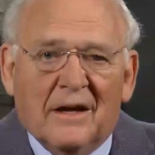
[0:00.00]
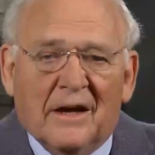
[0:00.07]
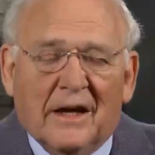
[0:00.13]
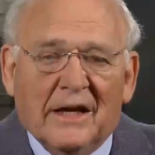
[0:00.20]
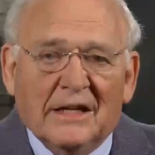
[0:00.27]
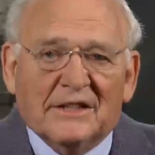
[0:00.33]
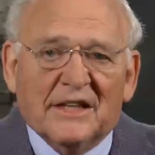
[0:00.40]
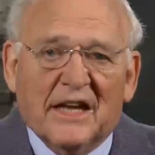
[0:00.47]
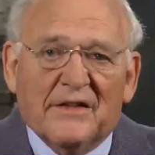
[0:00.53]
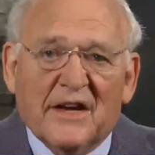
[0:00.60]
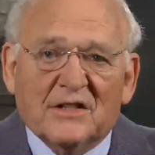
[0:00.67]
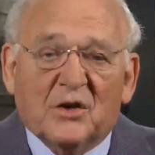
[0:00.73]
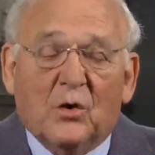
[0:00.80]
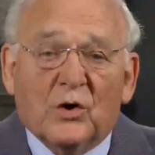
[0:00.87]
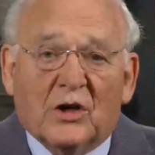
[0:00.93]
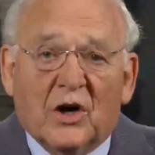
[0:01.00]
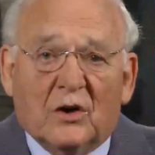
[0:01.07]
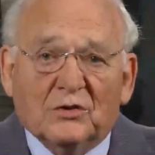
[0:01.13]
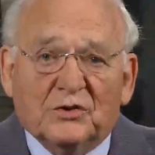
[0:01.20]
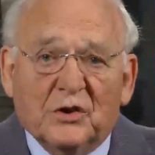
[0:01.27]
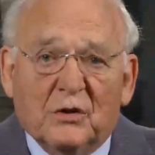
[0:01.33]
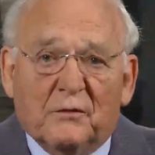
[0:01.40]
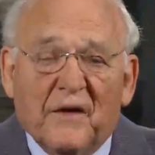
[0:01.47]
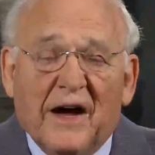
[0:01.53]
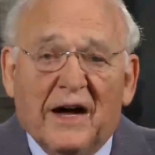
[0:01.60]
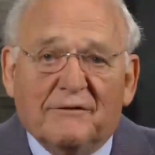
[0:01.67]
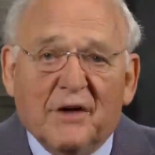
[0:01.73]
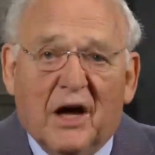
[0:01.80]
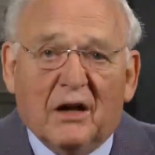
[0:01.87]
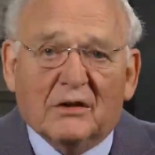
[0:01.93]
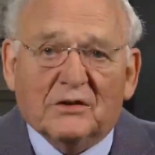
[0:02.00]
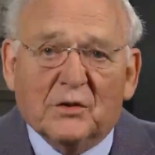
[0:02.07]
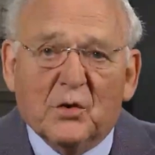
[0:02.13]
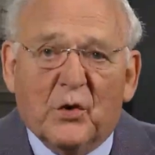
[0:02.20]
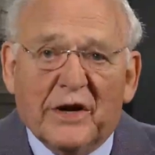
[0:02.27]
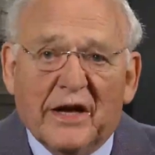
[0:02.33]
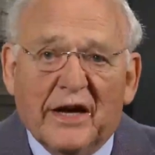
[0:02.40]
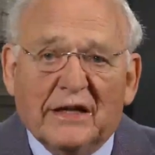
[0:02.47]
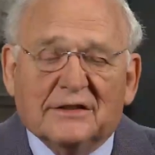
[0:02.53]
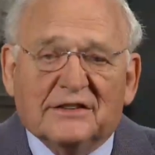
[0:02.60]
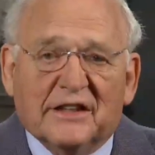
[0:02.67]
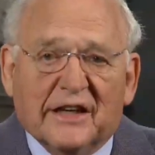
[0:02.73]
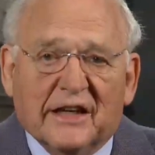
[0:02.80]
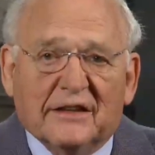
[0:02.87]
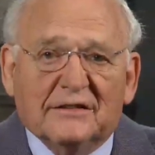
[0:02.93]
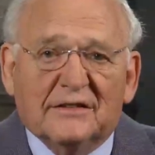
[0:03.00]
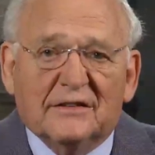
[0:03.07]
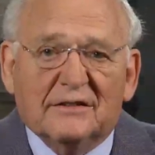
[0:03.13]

and he said, That's going to cost you $5.28.